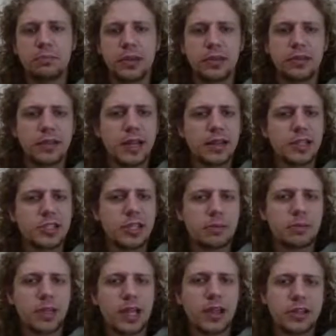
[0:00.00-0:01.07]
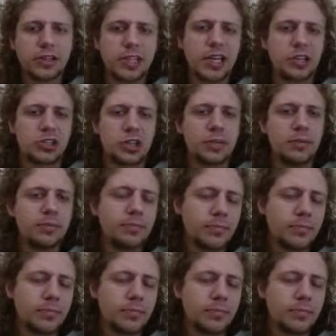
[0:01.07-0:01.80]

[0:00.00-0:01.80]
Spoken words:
but that lets up a lot of the tension.